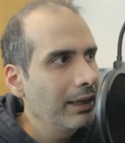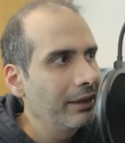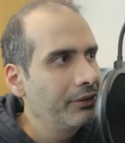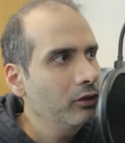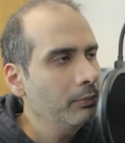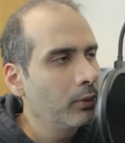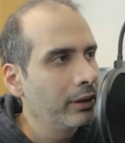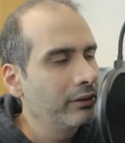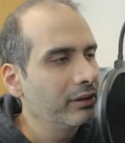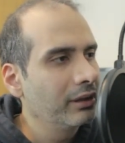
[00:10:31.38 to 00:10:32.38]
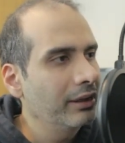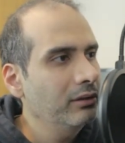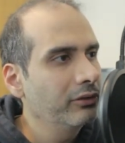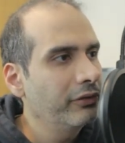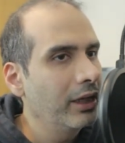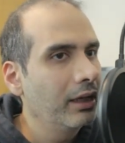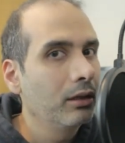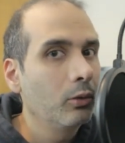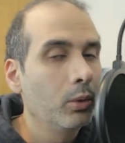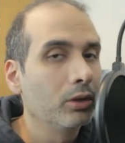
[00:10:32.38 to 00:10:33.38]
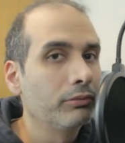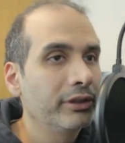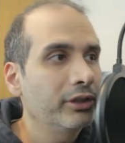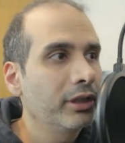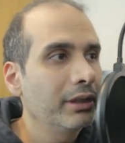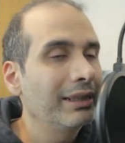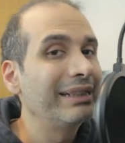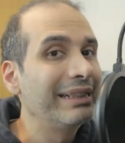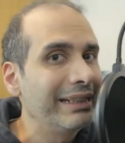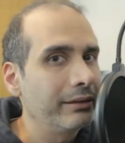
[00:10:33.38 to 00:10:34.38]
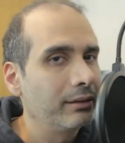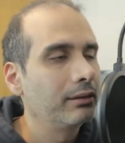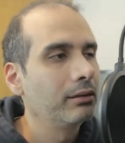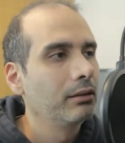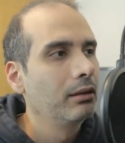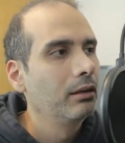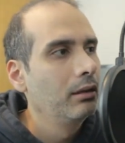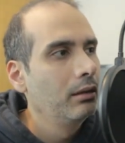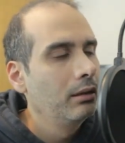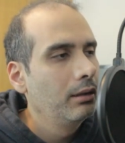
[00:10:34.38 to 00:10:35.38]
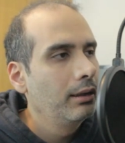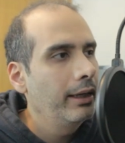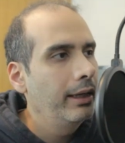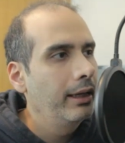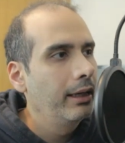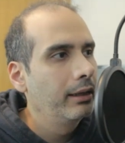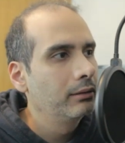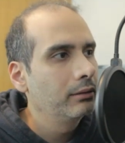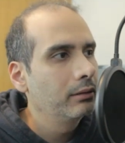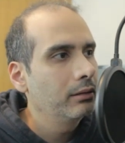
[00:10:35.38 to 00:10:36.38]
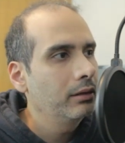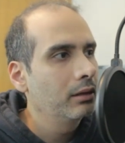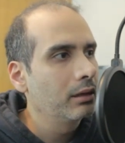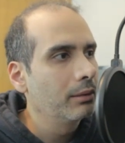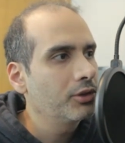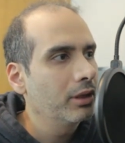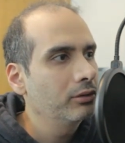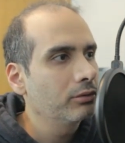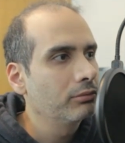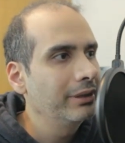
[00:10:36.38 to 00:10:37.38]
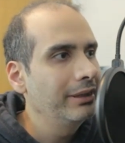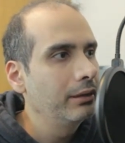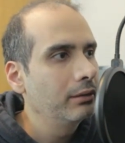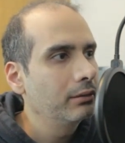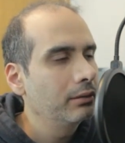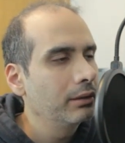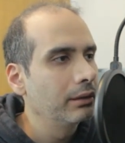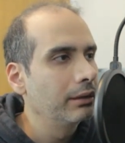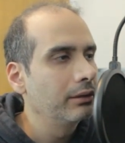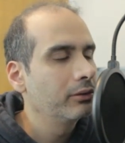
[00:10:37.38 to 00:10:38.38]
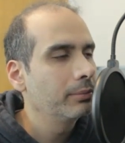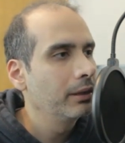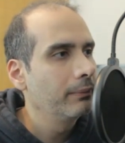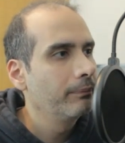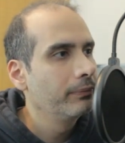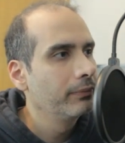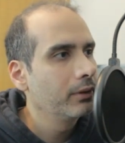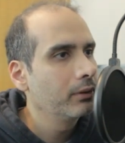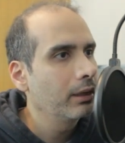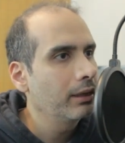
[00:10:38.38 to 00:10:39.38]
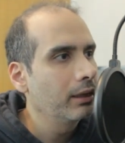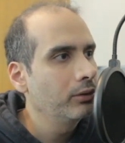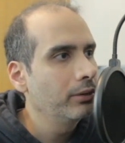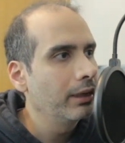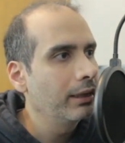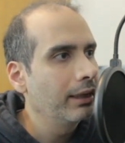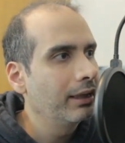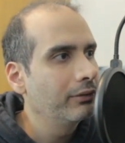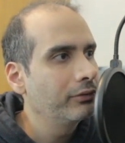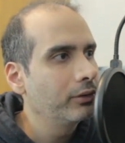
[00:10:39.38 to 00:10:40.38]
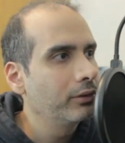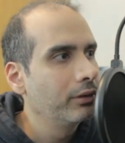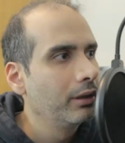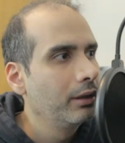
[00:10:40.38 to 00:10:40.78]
at this point, selected file will return a list. And here I'm trying to read a list, but I can't do that. I have to